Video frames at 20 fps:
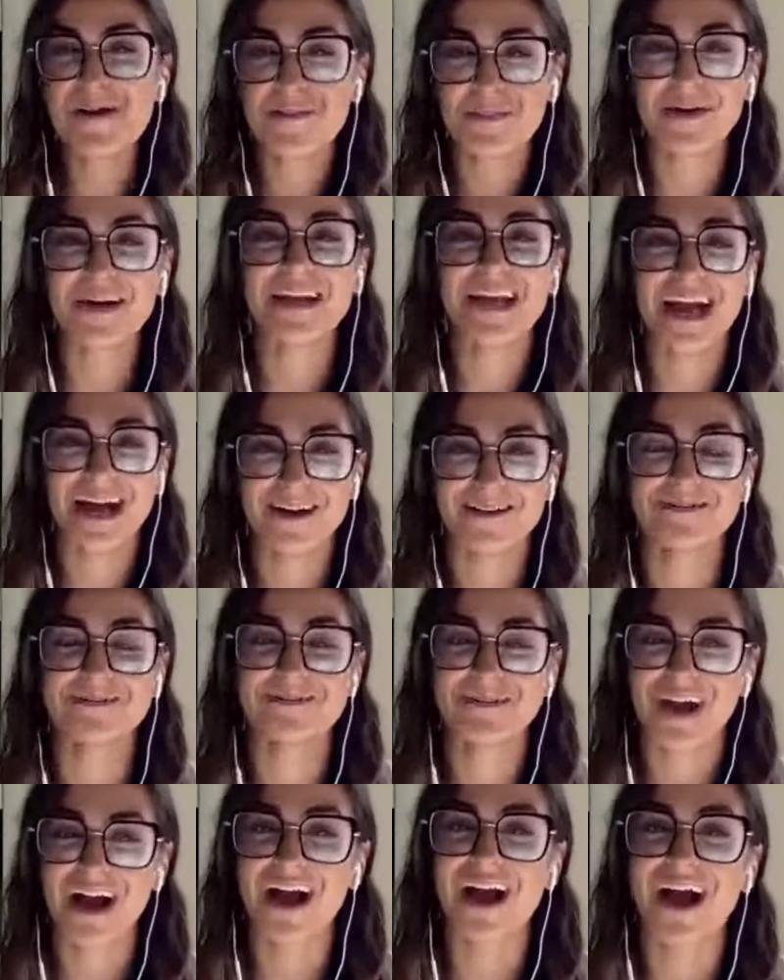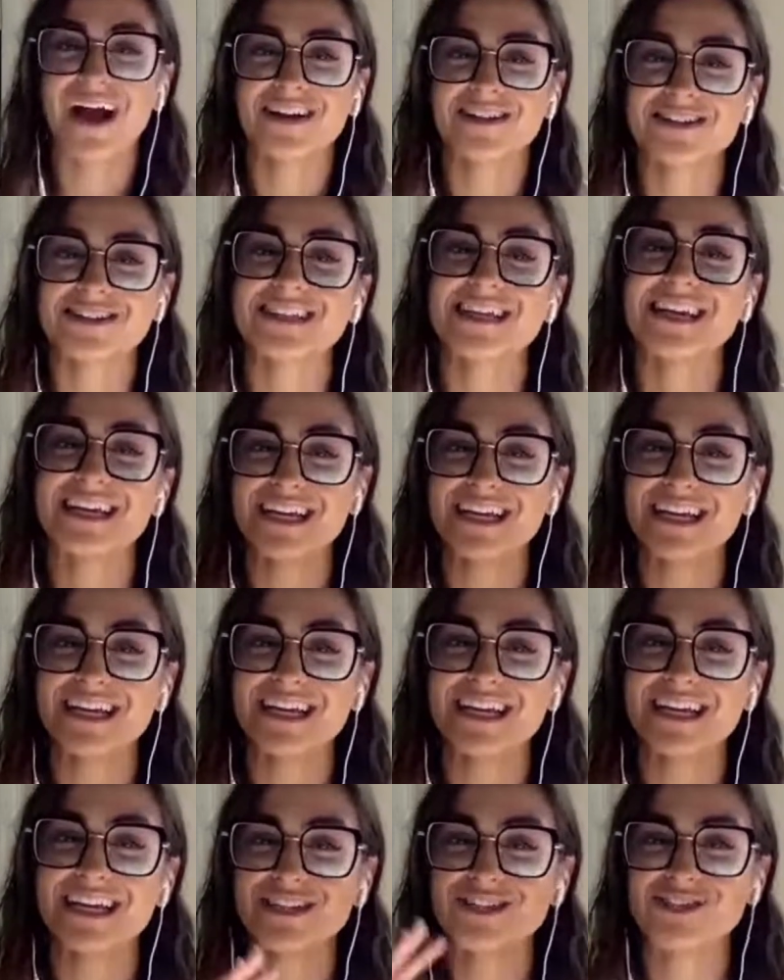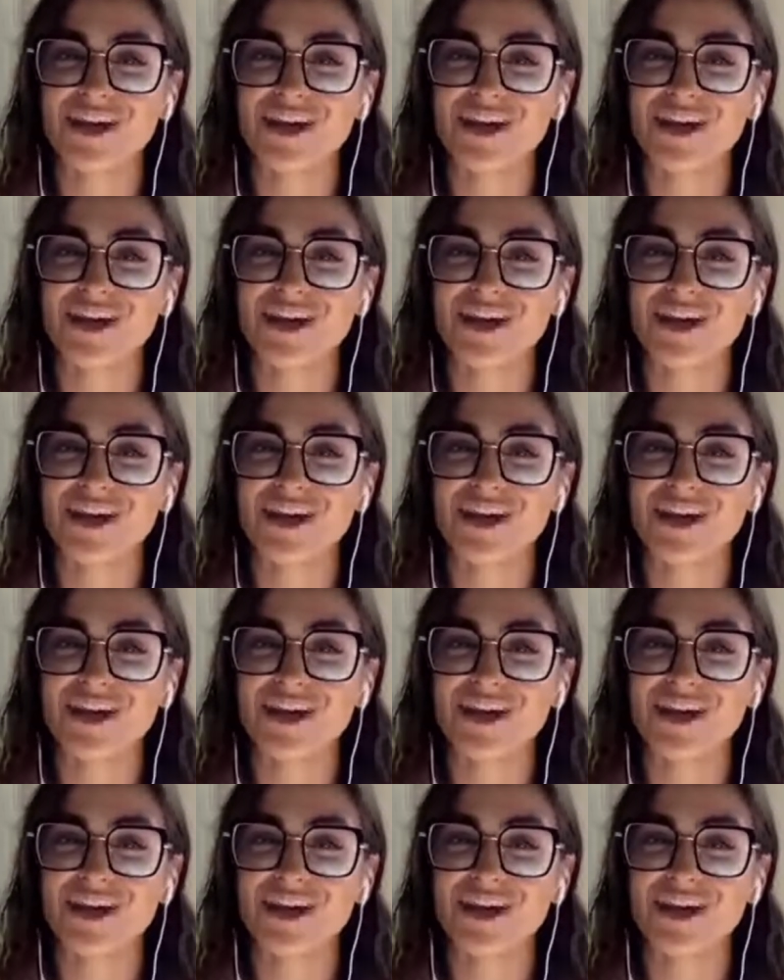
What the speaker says: But yeah, I just think in general,